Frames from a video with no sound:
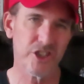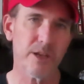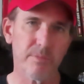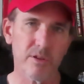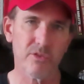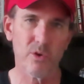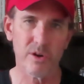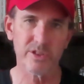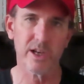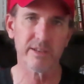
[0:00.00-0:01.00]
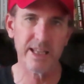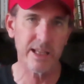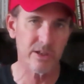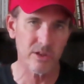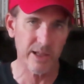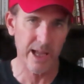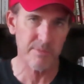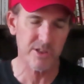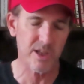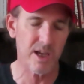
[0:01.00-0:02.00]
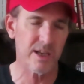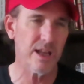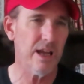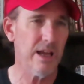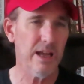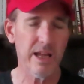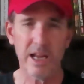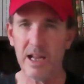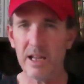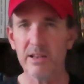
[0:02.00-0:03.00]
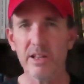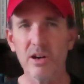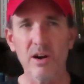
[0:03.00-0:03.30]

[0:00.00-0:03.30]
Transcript: cheaper of course, on Kindle, Amazon, and you know,